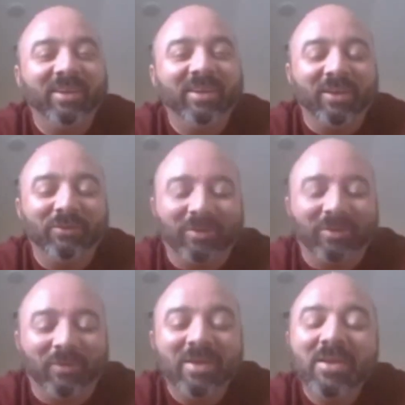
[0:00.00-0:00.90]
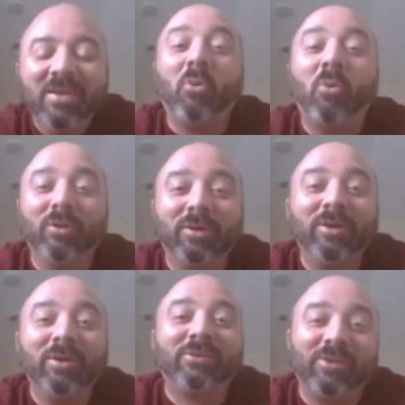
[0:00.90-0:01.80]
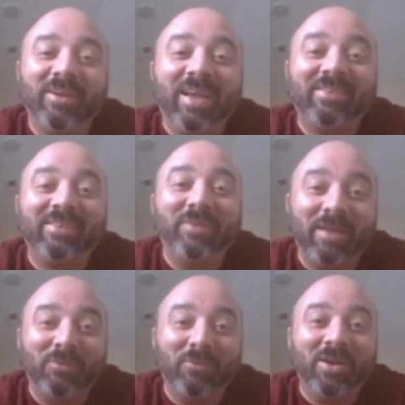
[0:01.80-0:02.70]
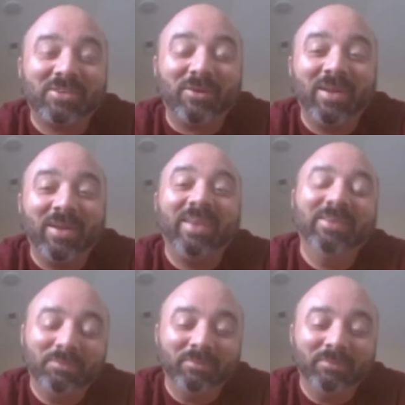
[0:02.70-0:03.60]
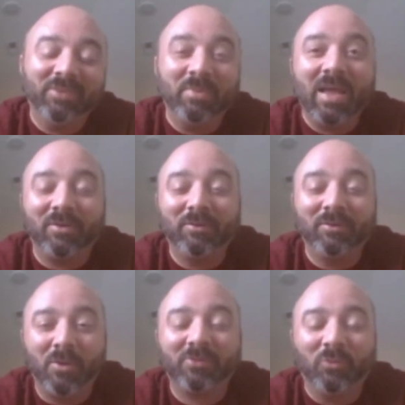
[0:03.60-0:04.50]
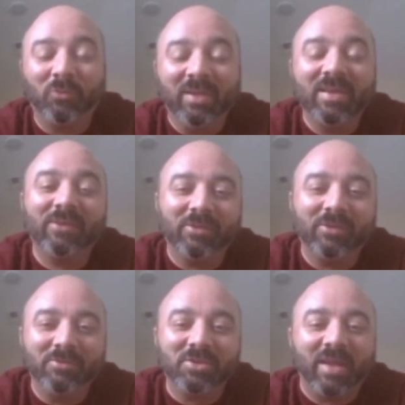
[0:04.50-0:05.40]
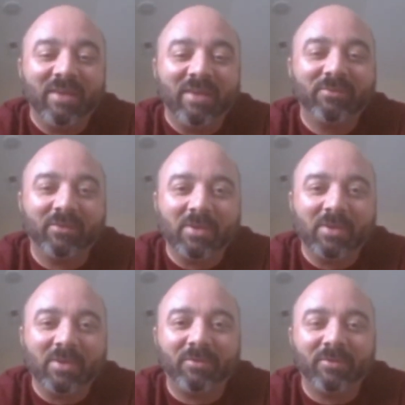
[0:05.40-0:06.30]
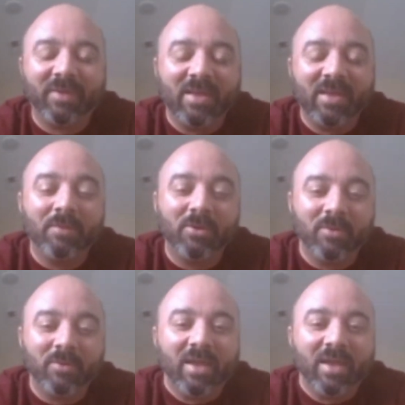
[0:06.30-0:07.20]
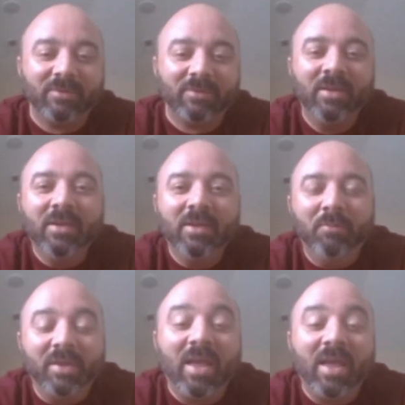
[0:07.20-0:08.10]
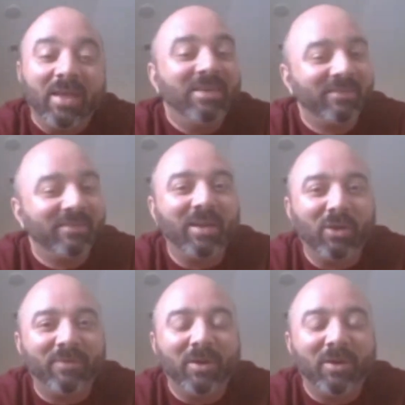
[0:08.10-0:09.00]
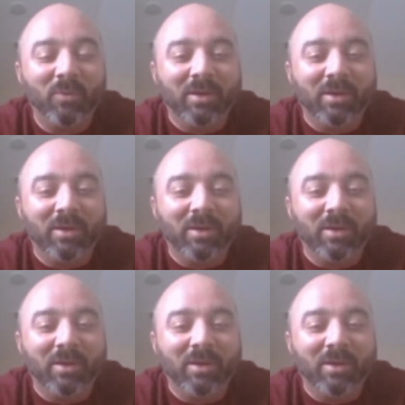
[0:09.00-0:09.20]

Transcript: Yeah, so, spoiler alert. Sorry, guys, if you haven't watched it already. It's been out almost a week now, so you should have, especially if you're a fan. I know you have. But, yeah, it does not go very well.